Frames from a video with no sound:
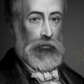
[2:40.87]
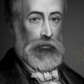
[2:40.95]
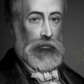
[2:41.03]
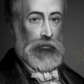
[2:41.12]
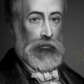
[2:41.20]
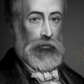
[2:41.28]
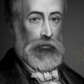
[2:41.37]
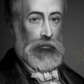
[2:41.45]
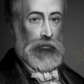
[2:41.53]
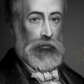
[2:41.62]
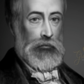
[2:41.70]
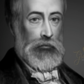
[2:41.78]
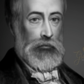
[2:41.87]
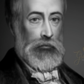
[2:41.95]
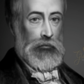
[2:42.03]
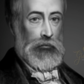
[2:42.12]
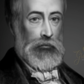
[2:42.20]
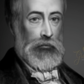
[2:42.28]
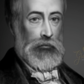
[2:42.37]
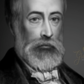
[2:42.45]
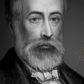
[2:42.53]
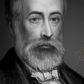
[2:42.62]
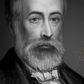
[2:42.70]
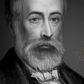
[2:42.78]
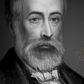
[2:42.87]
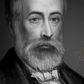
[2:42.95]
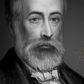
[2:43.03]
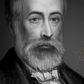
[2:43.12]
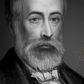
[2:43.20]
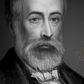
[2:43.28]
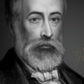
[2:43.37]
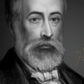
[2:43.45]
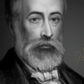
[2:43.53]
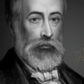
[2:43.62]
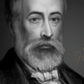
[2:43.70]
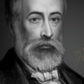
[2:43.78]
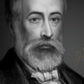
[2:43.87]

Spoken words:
[no speech]